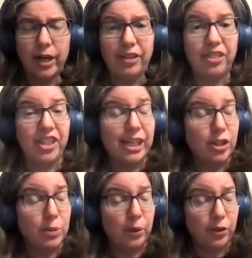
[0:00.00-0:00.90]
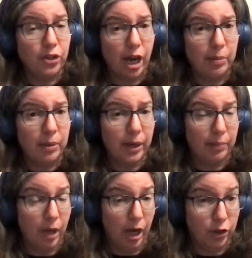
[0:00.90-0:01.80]
I think it's Punjabi, but
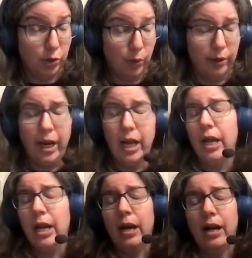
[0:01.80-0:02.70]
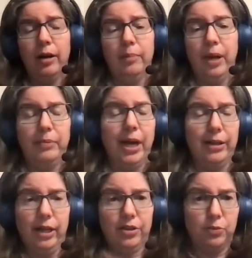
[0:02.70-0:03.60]
I'm not sure. Um, I'm not
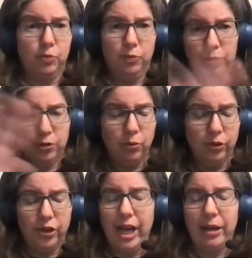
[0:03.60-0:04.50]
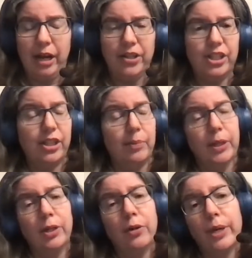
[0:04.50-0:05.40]
as schooled in that. I see them in
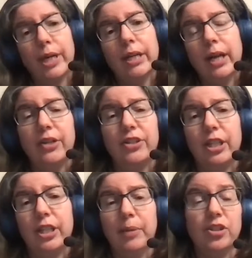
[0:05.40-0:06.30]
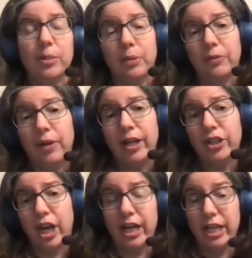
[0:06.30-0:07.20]
Korean. I see them in simplified
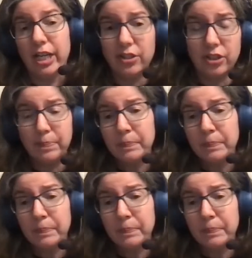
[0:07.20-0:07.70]
Chinese.